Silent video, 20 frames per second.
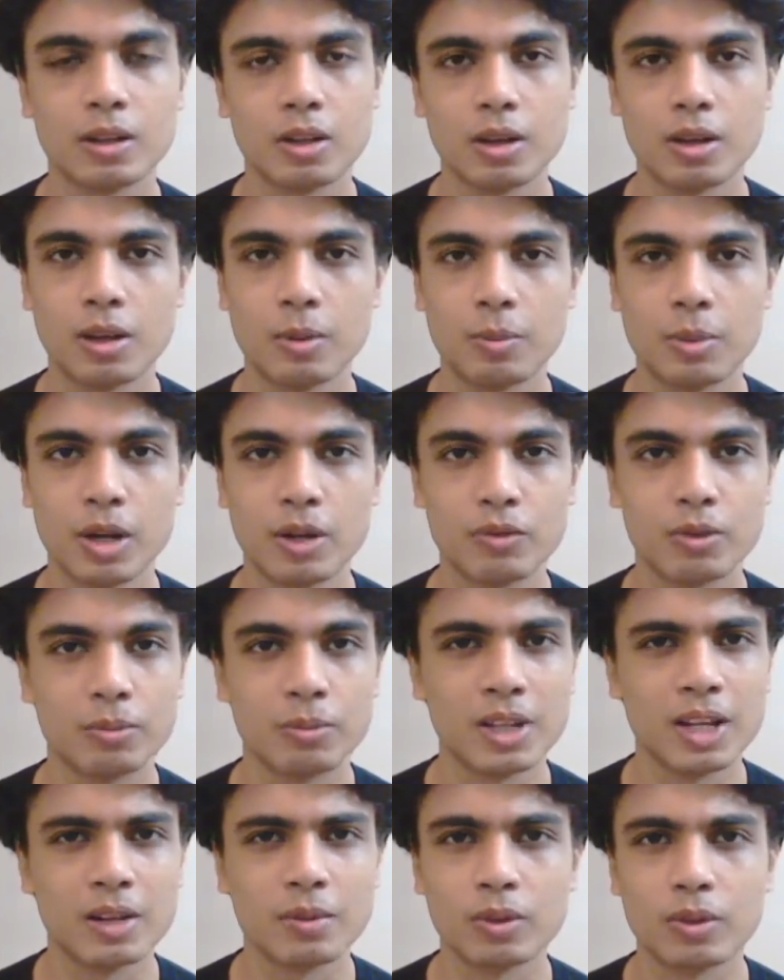apart from
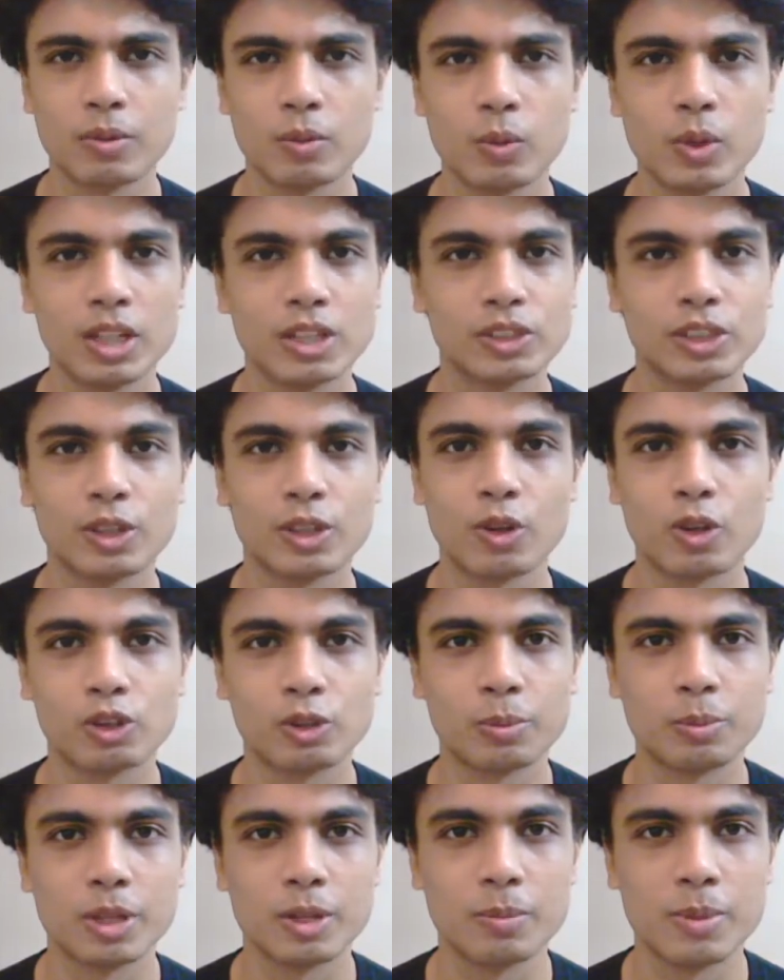that, wings can also
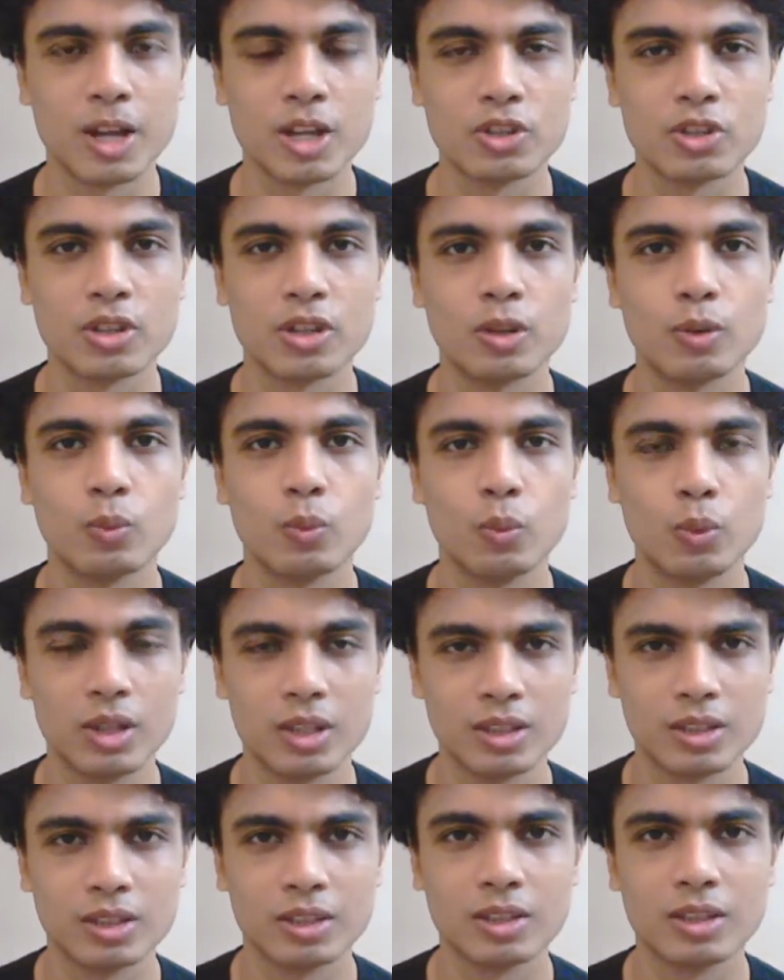be imagined
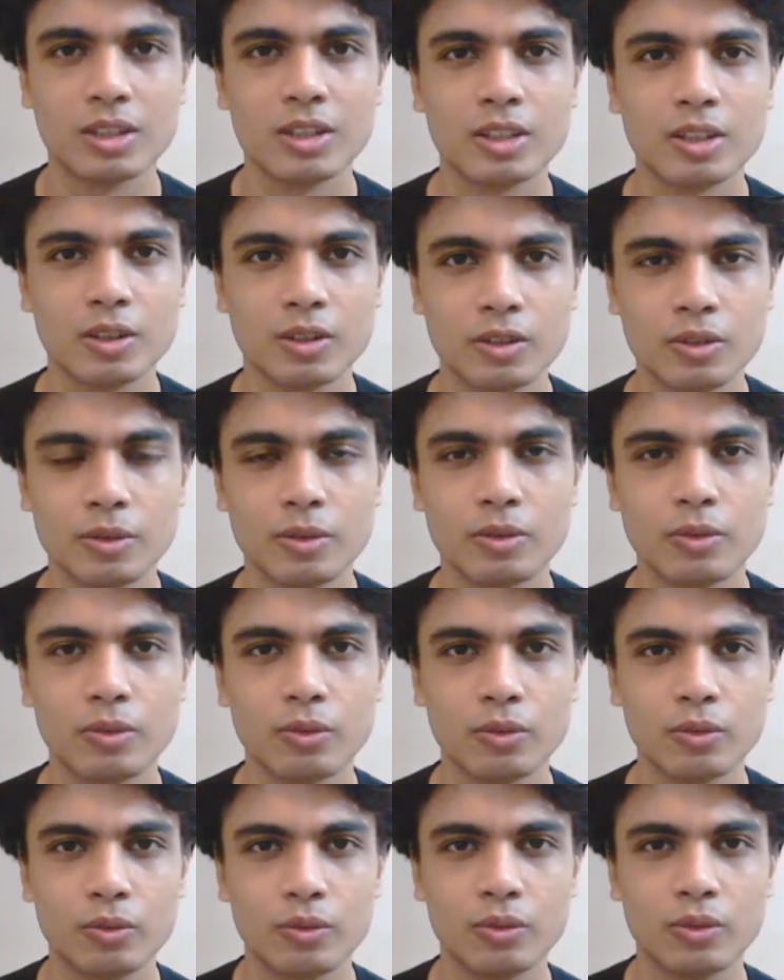with
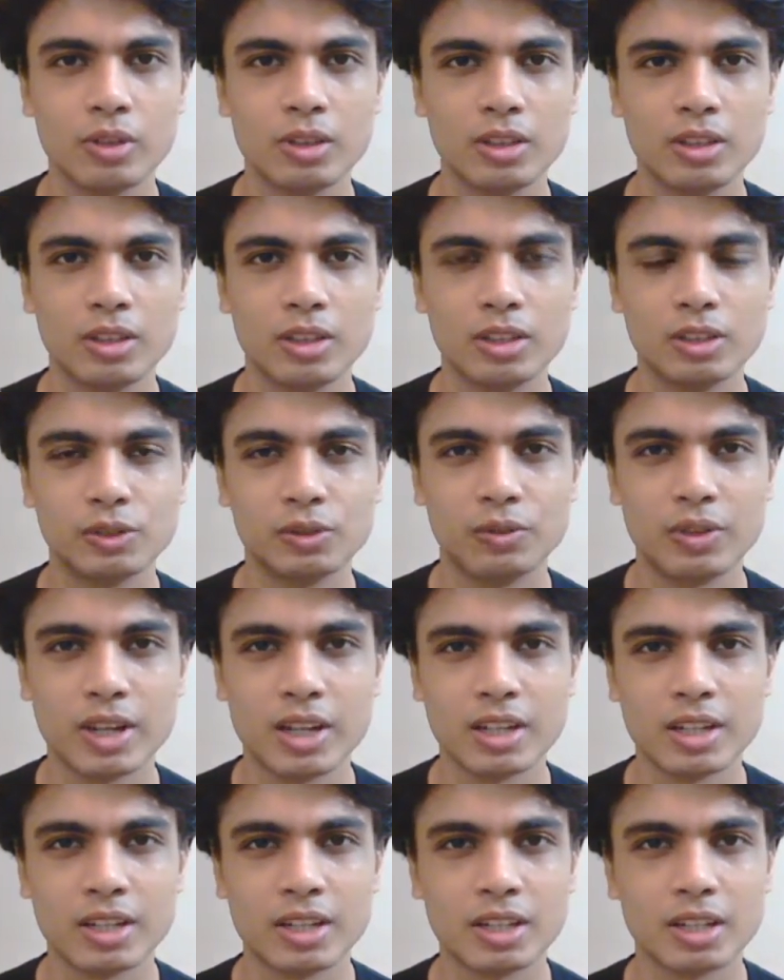these
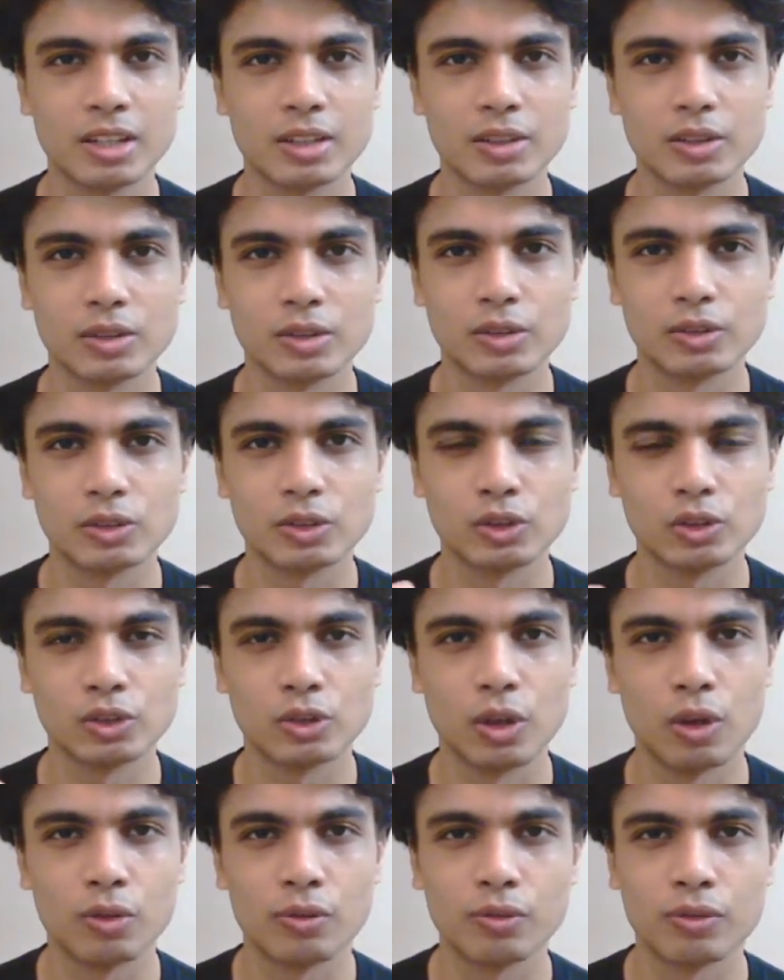very
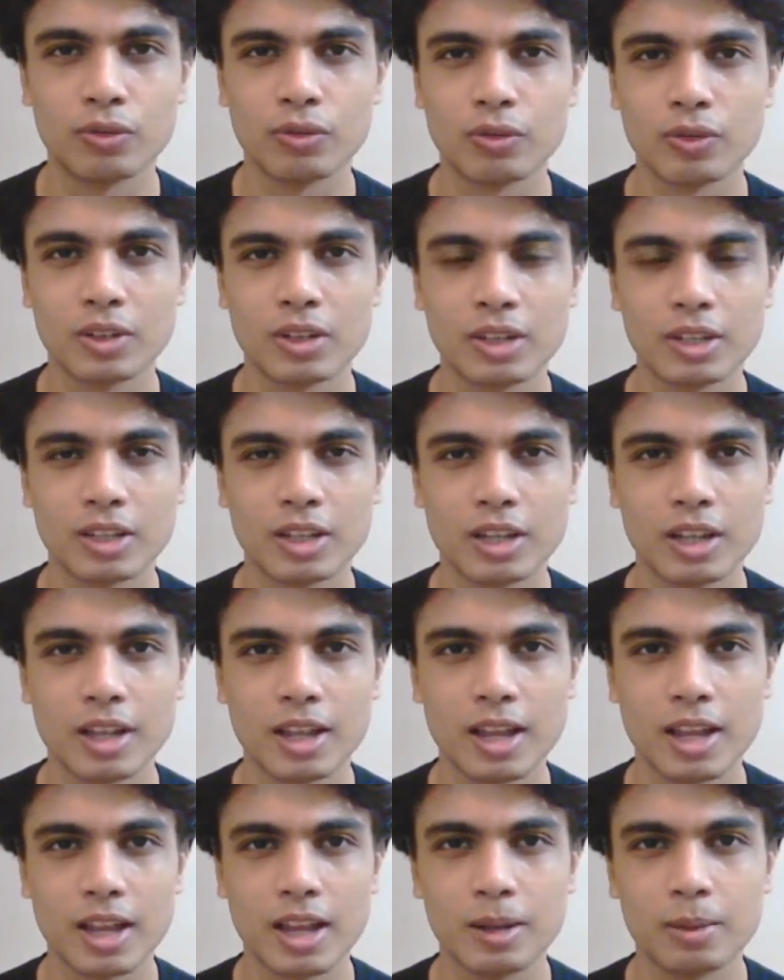soft
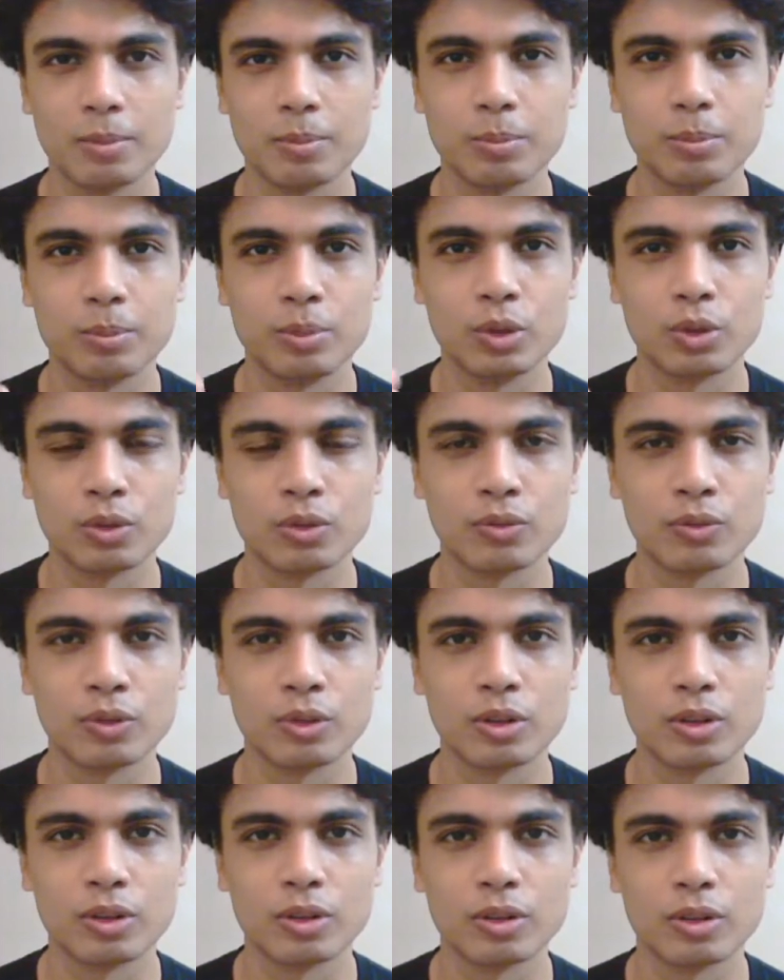and
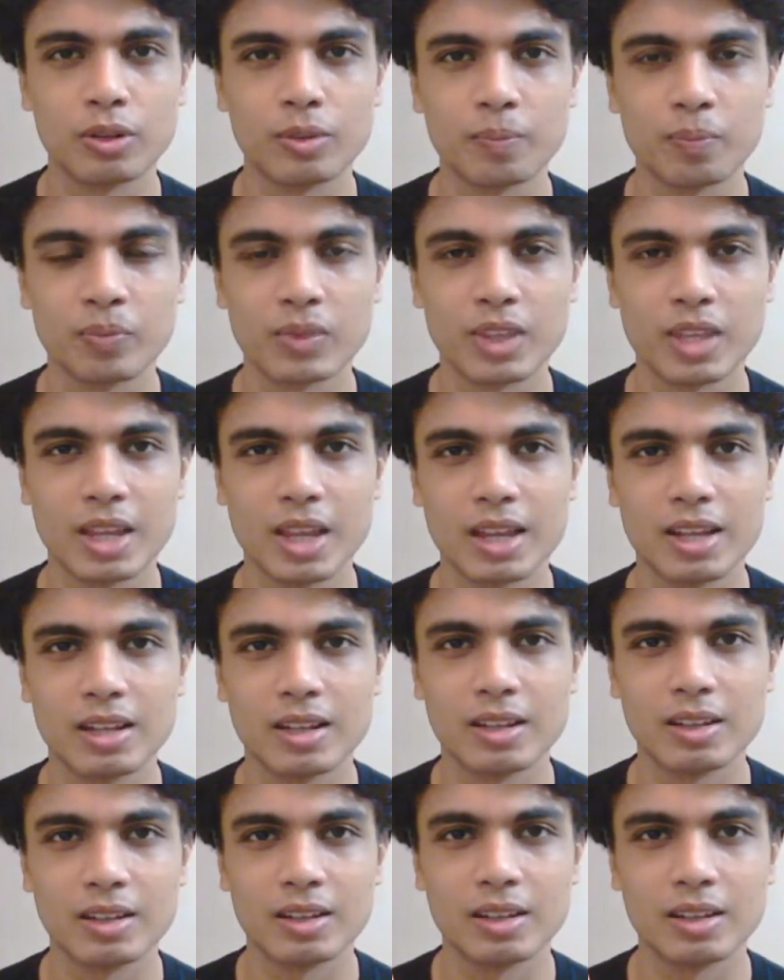beautiful and